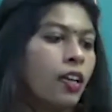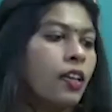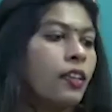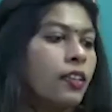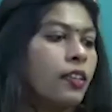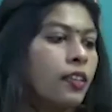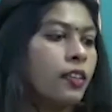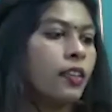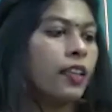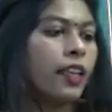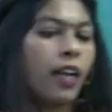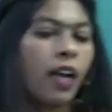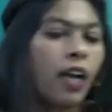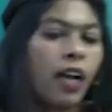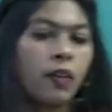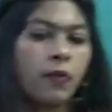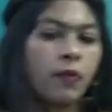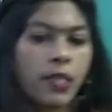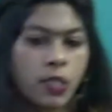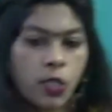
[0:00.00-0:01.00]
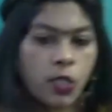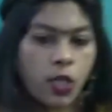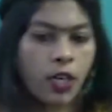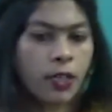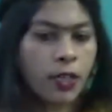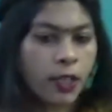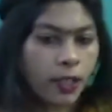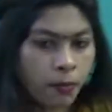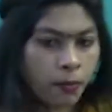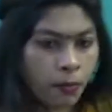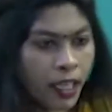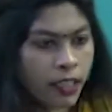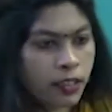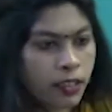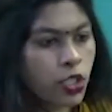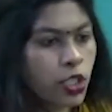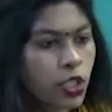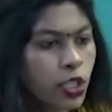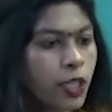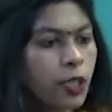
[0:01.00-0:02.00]
They always make the
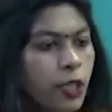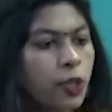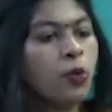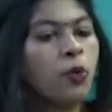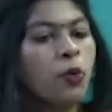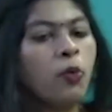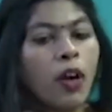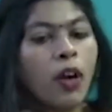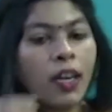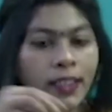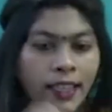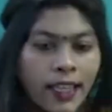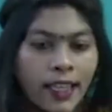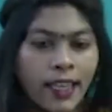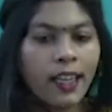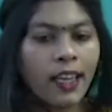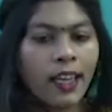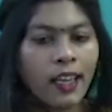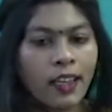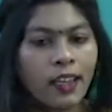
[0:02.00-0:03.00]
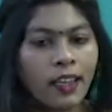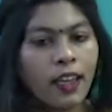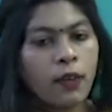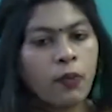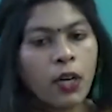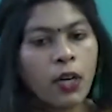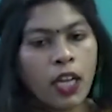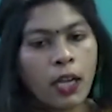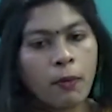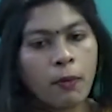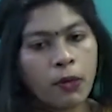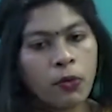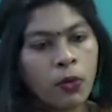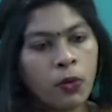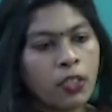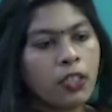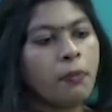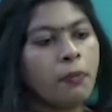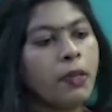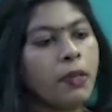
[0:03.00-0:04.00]
children do what they like, and what happened over
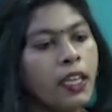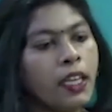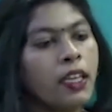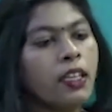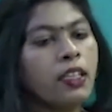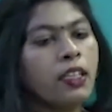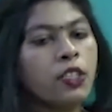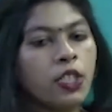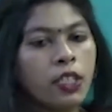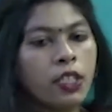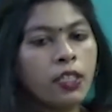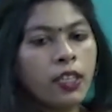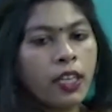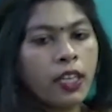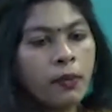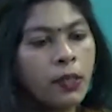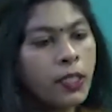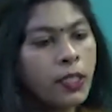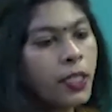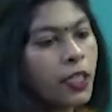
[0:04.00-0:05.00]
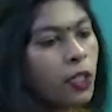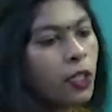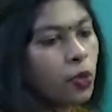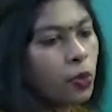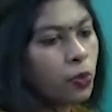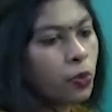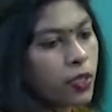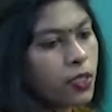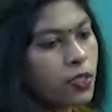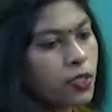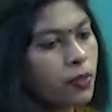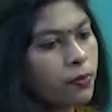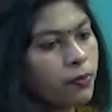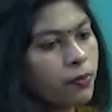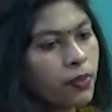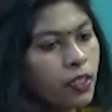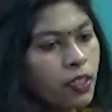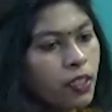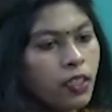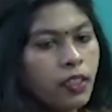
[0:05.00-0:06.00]
the period, children will turn towards them.
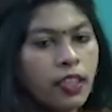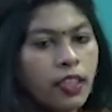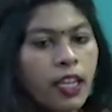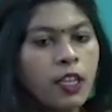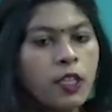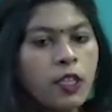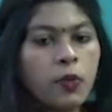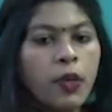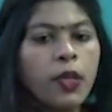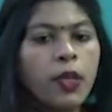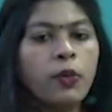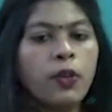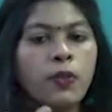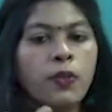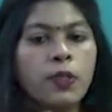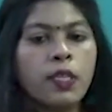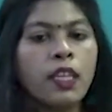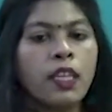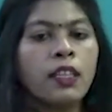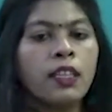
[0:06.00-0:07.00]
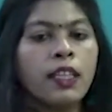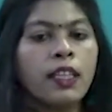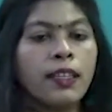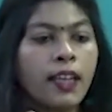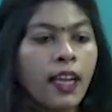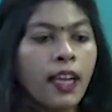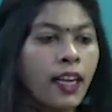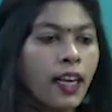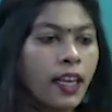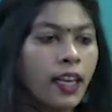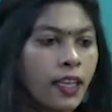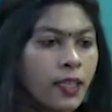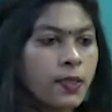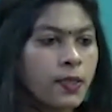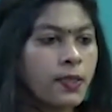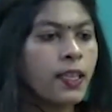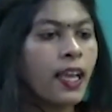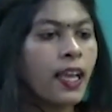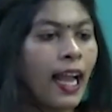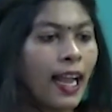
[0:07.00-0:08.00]
That is why you would have seen the drug addicts,
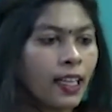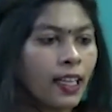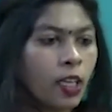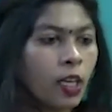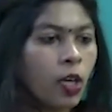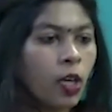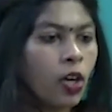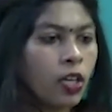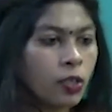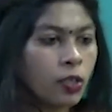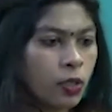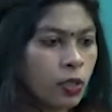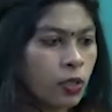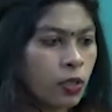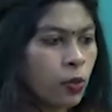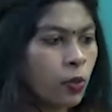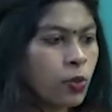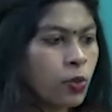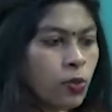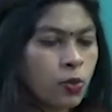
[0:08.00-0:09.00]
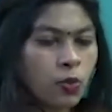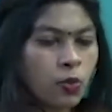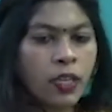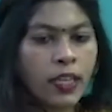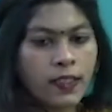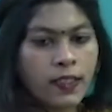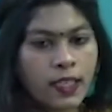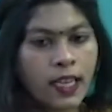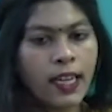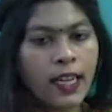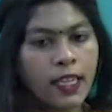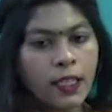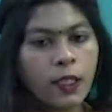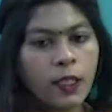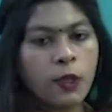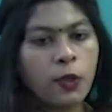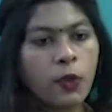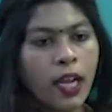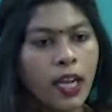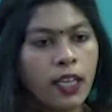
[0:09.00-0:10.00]
alcohol, the goats gets addicted
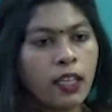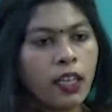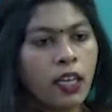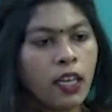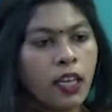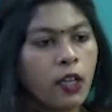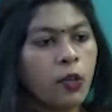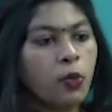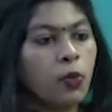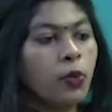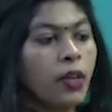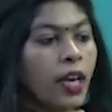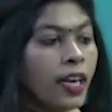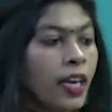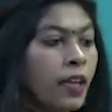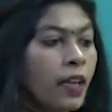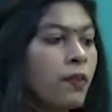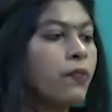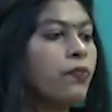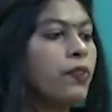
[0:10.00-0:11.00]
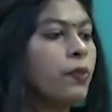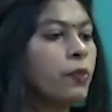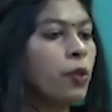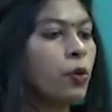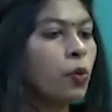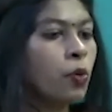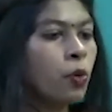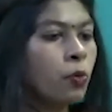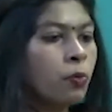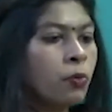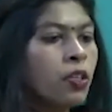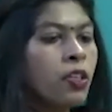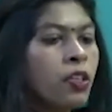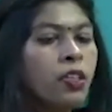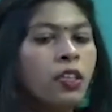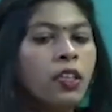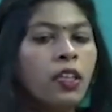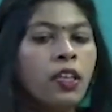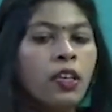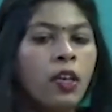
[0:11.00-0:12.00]
to alcohol, who run away from the home.
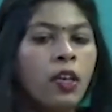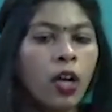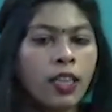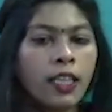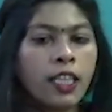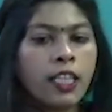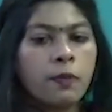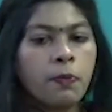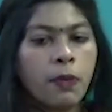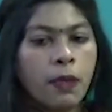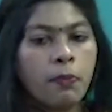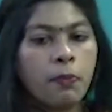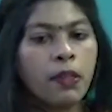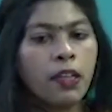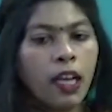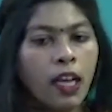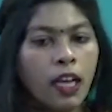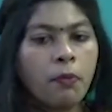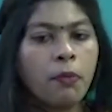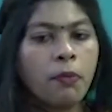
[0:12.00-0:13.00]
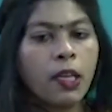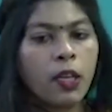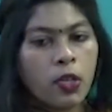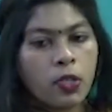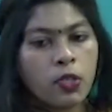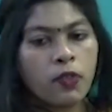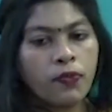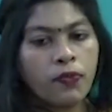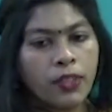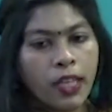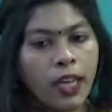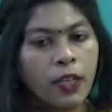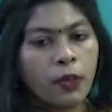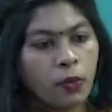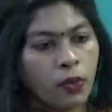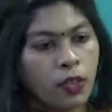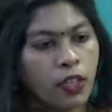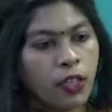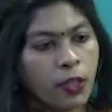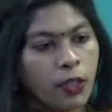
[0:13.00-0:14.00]
All people are because of that
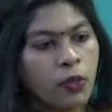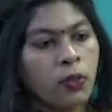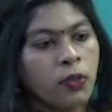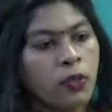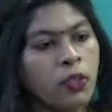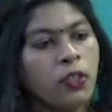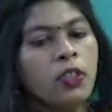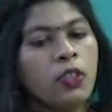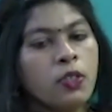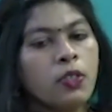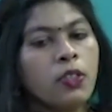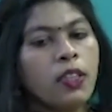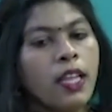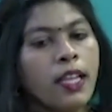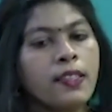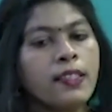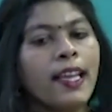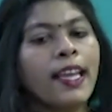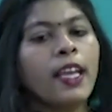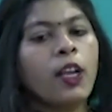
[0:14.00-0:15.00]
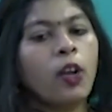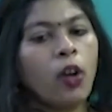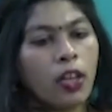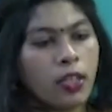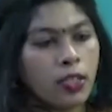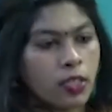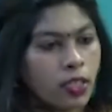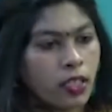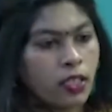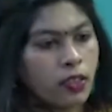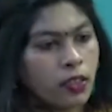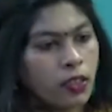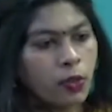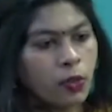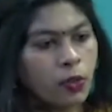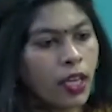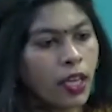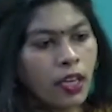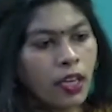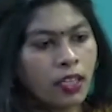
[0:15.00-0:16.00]
only, So that's psychology. You
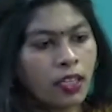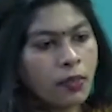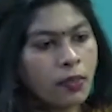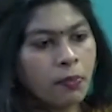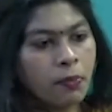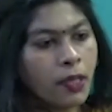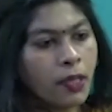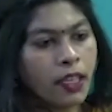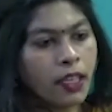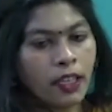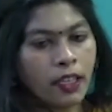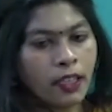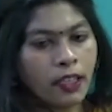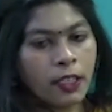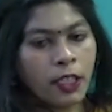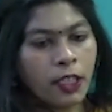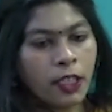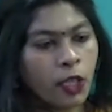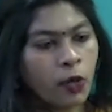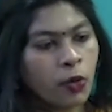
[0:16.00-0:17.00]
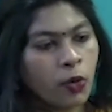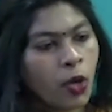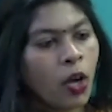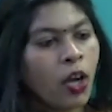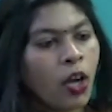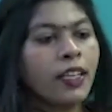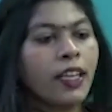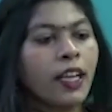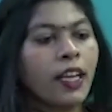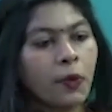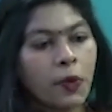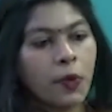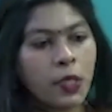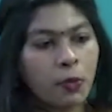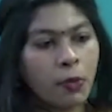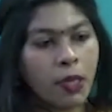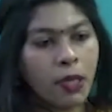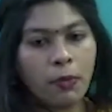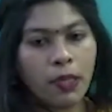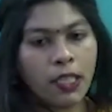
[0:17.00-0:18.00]
cannot simply turn down all the requests
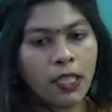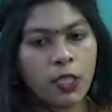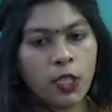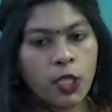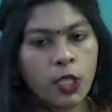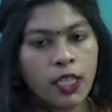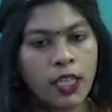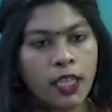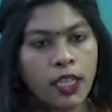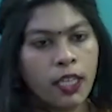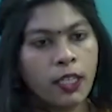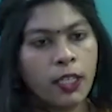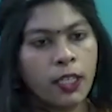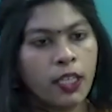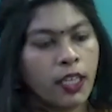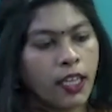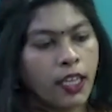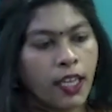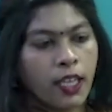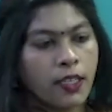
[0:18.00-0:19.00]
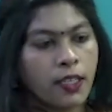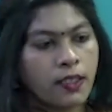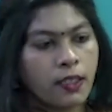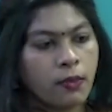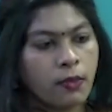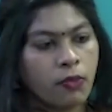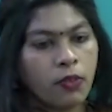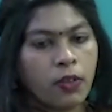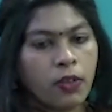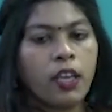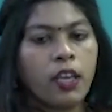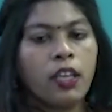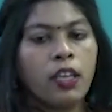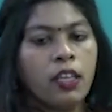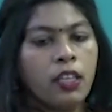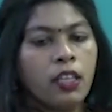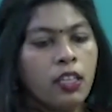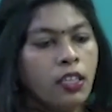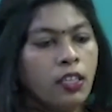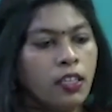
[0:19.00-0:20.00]
made by the children and turn against them. Okay.
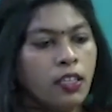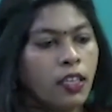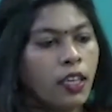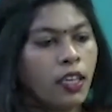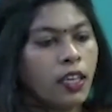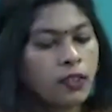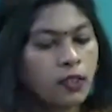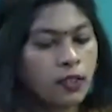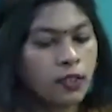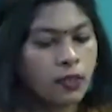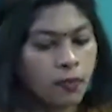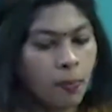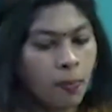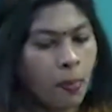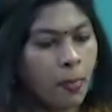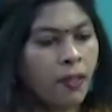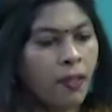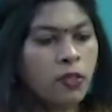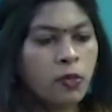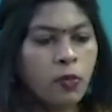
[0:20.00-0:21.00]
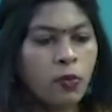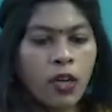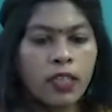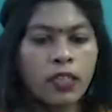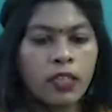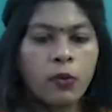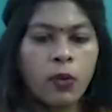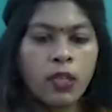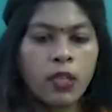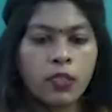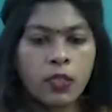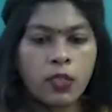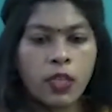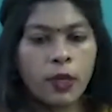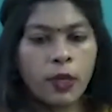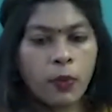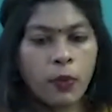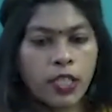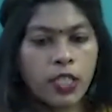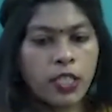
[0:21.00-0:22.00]
Yeah. So what was your
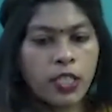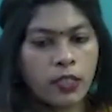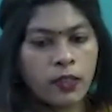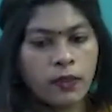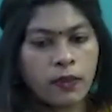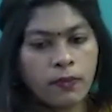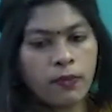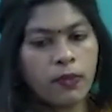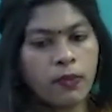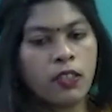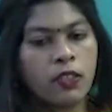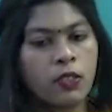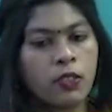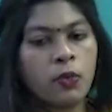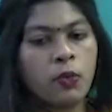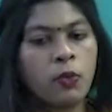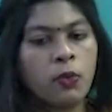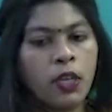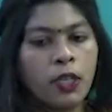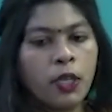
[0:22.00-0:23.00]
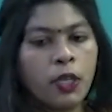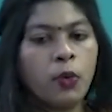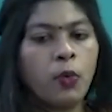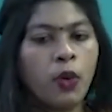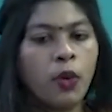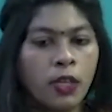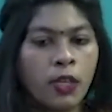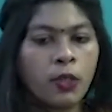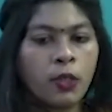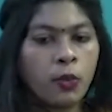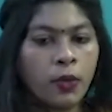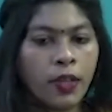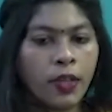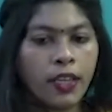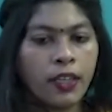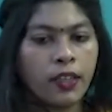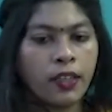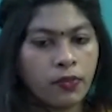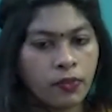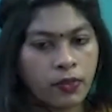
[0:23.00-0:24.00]
question? So what do you want to
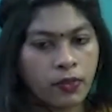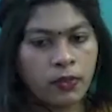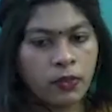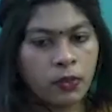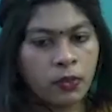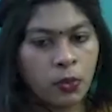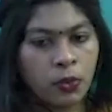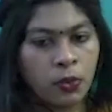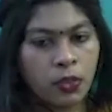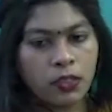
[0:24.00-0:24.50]
hear through this?